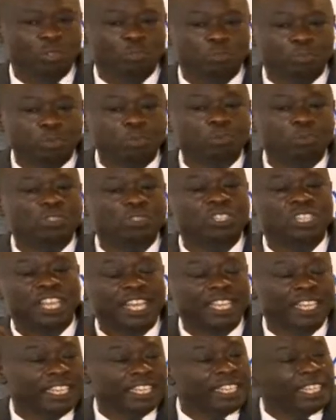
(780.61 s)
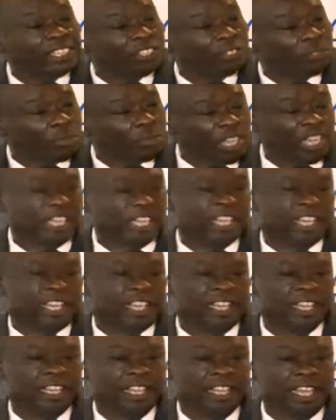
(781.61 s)
We put the ideas
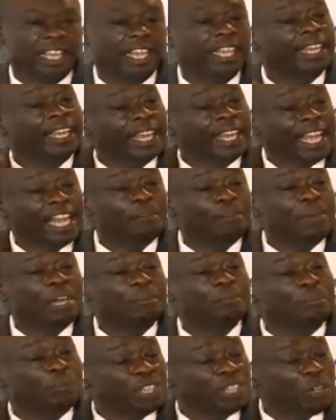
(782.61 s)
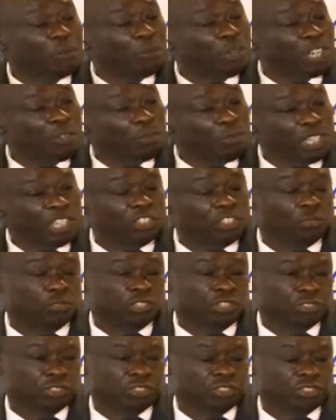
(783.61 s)
together and come up with a win-win
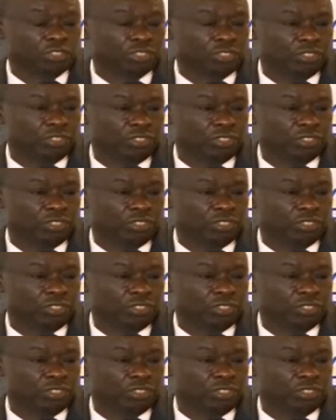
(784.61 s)
situation.